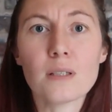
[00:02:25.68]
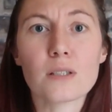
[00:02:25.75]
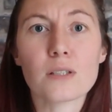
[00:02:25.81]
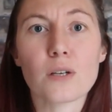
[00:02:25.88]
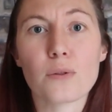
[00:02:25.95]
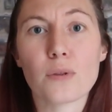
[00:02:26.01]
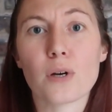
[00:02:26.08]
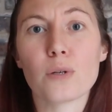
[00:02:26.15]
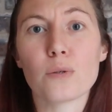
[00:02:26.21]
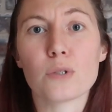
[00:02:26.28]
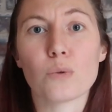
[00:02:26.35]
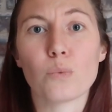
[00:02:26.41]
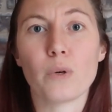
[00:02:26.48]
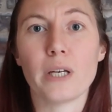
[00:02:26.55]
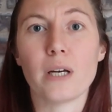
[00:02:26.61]
So
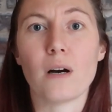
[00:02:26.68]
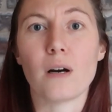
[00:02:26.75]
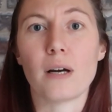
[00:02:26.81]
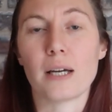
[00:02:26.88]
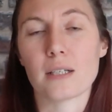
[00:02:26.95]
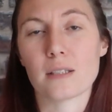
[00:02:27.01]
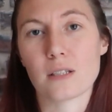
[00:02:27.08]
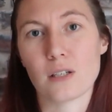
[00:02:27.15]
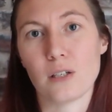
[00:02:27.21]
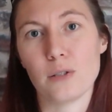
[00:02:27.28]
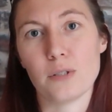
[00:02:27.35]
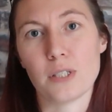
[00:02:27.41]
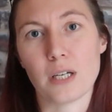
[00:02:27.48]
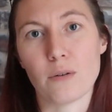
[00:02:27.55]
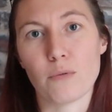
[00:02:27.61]
those we are
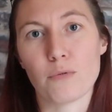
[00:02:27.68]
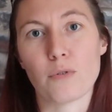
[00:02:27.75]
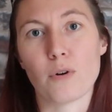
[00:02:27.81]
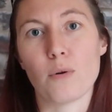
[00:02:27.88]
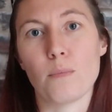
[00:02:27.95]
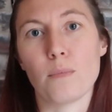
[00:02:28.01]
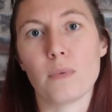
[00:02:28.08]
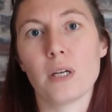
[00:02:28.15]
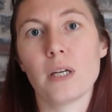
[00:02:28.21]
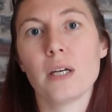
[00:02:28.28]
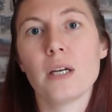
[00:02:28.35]
excluding from